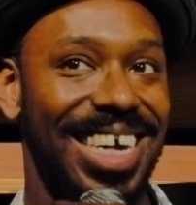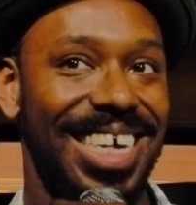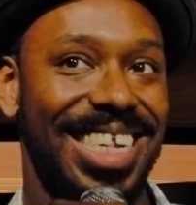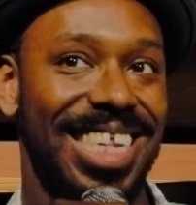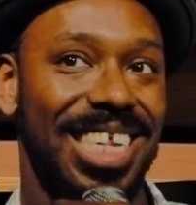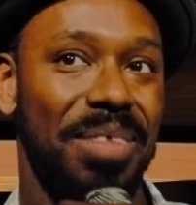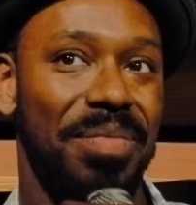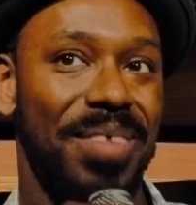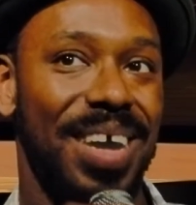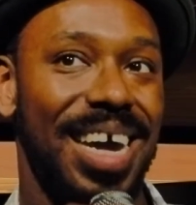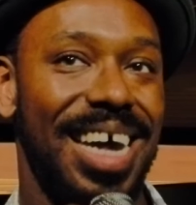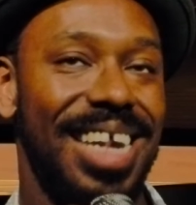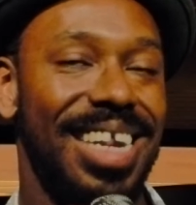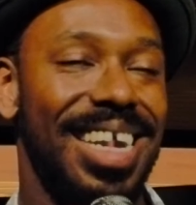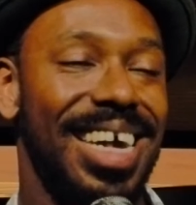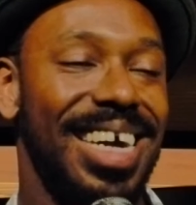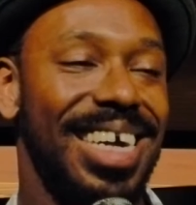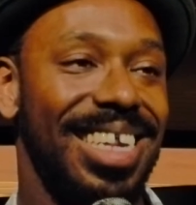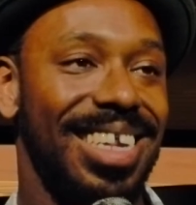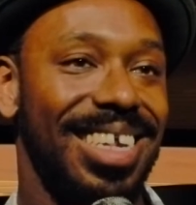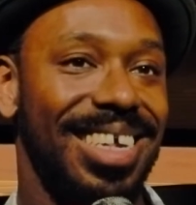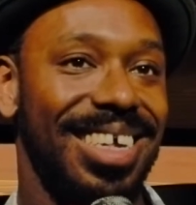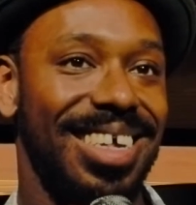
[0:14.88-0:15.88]
in some way I
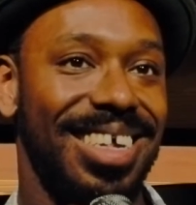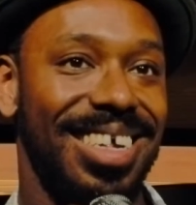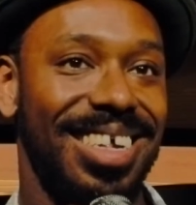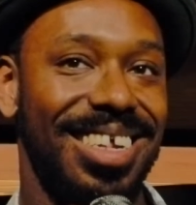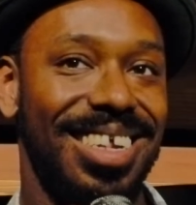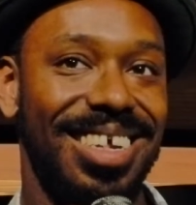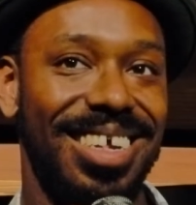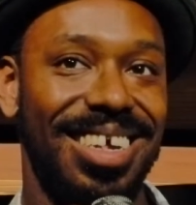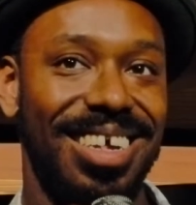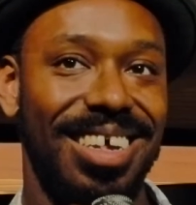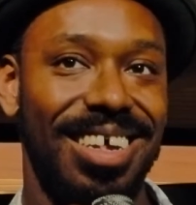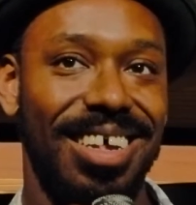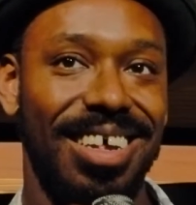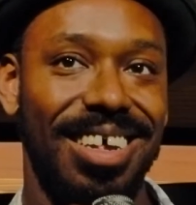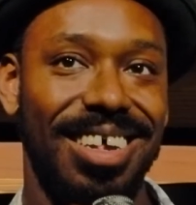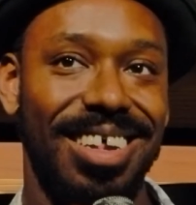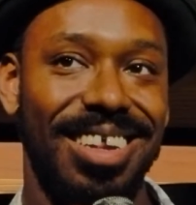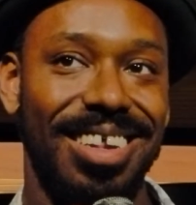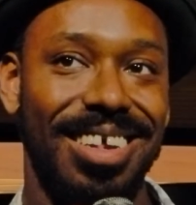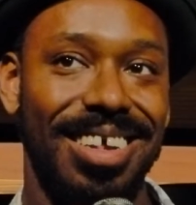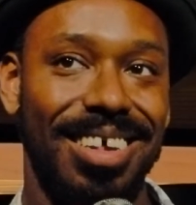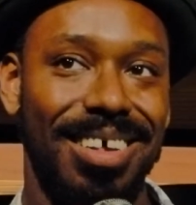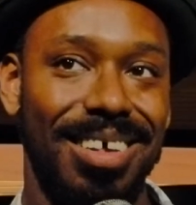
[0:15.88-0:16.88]
like the,
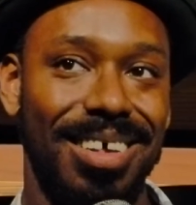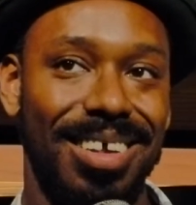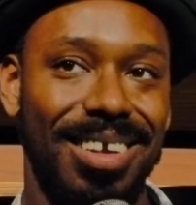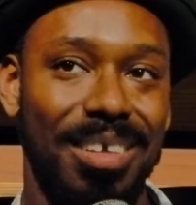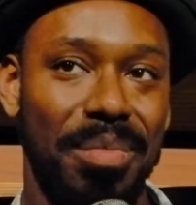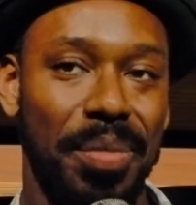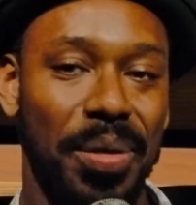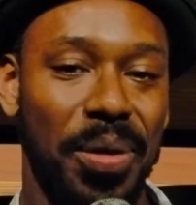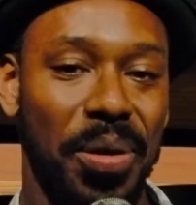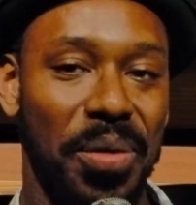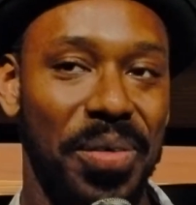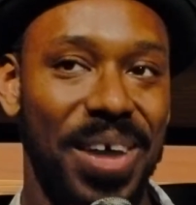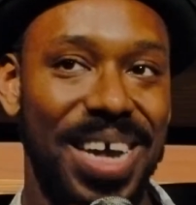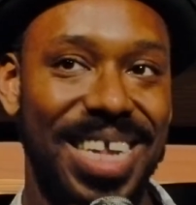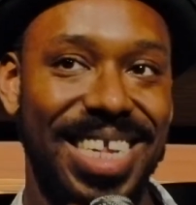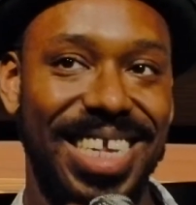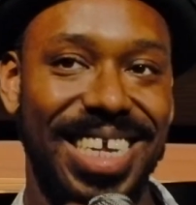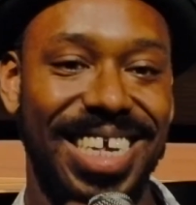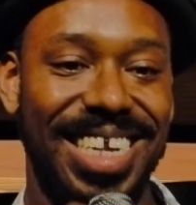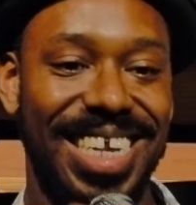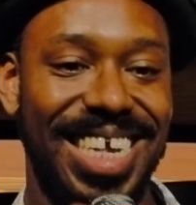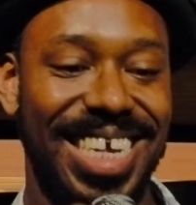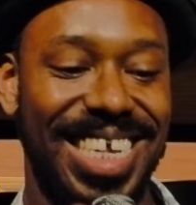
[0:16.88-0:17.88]
the, the
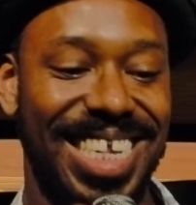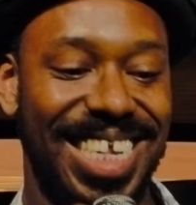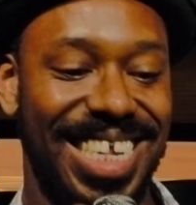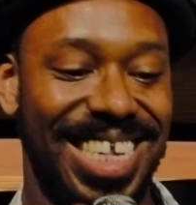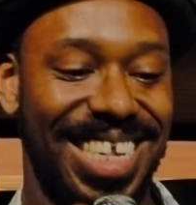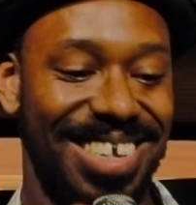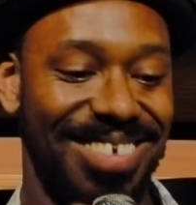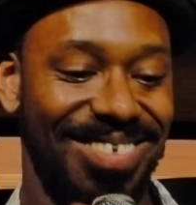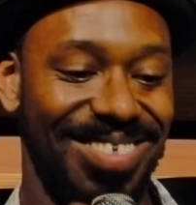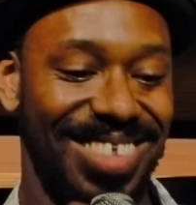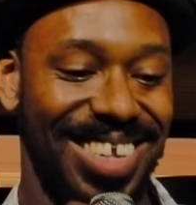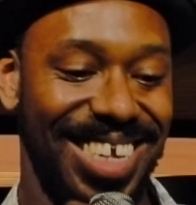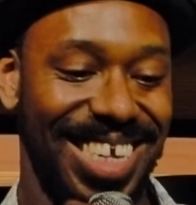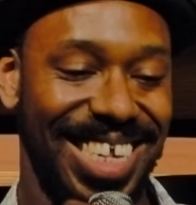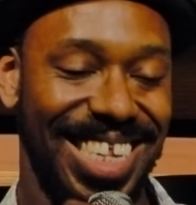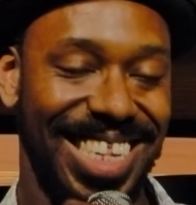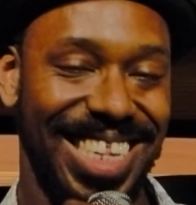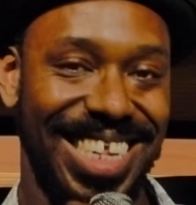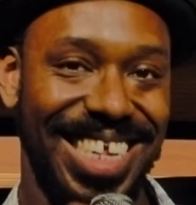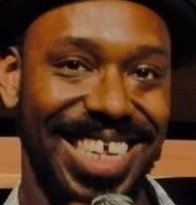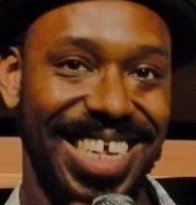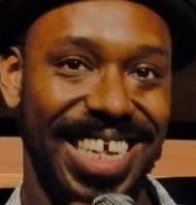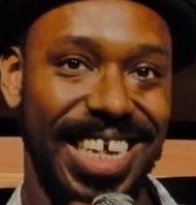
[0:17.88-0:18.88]
poeticness of
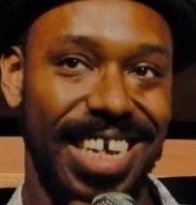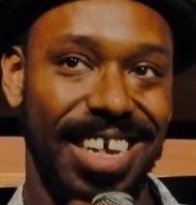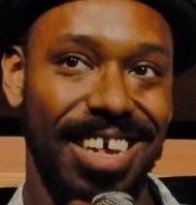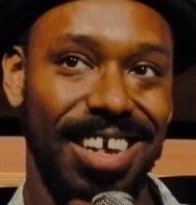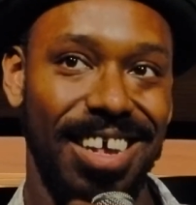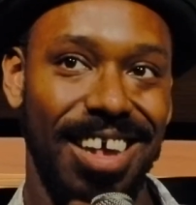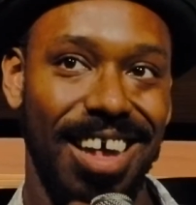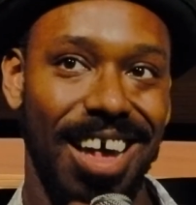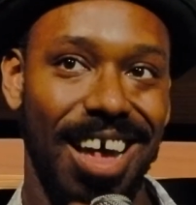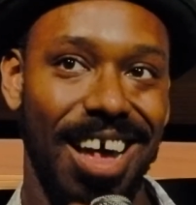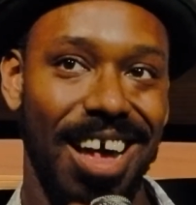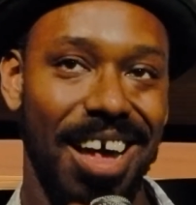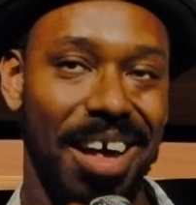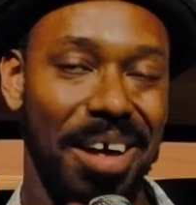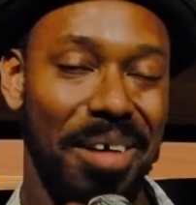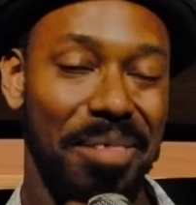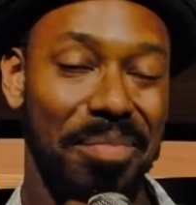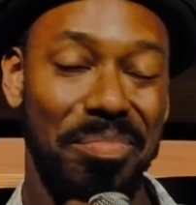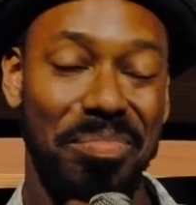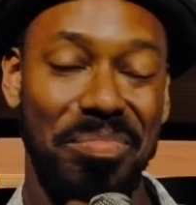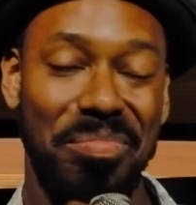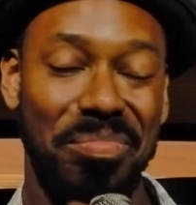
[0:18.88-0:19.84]
just um,